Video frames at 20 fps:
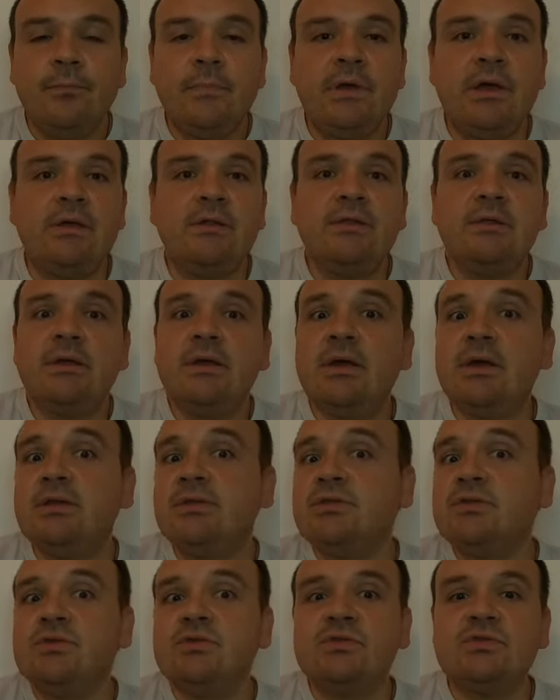and
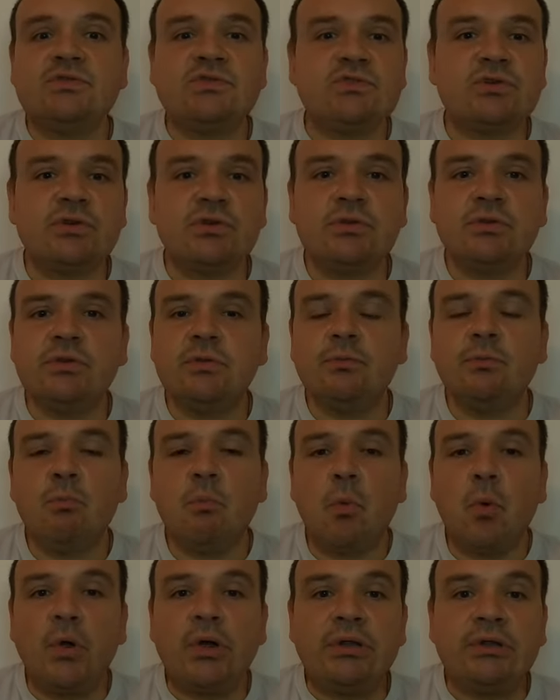at a certain
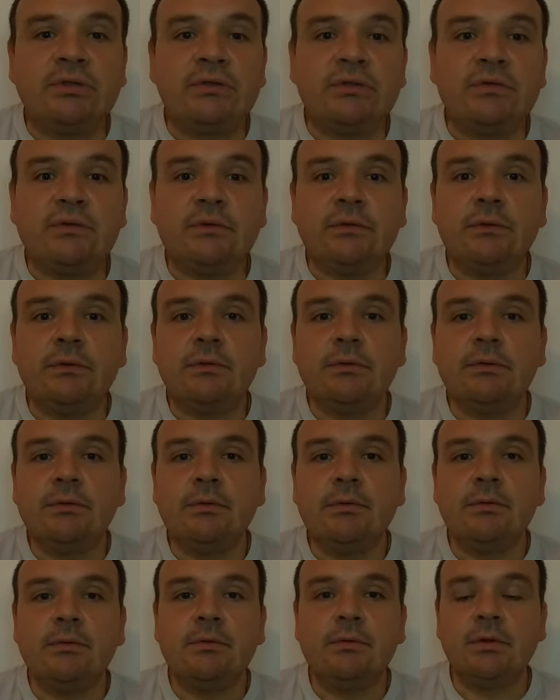point
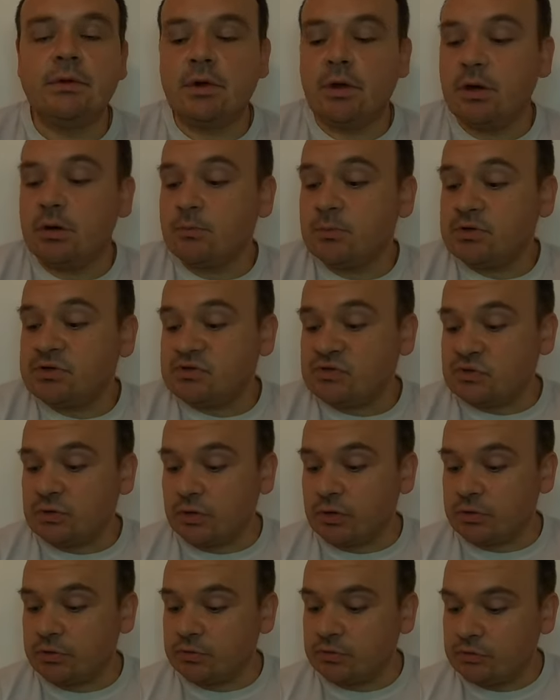the karma
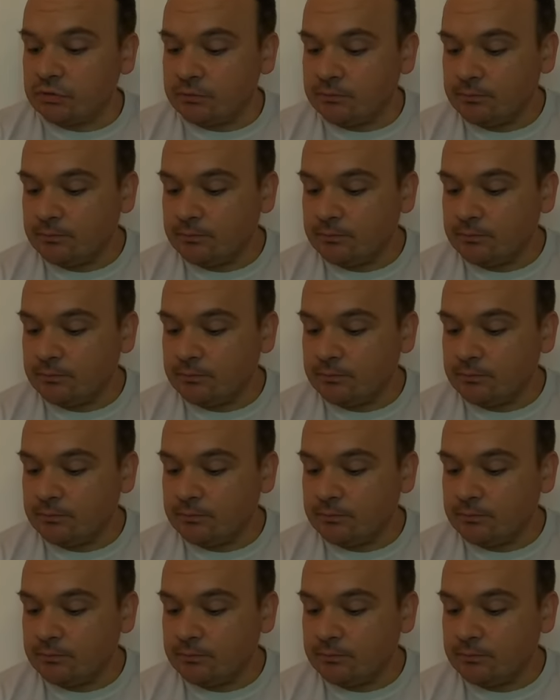start.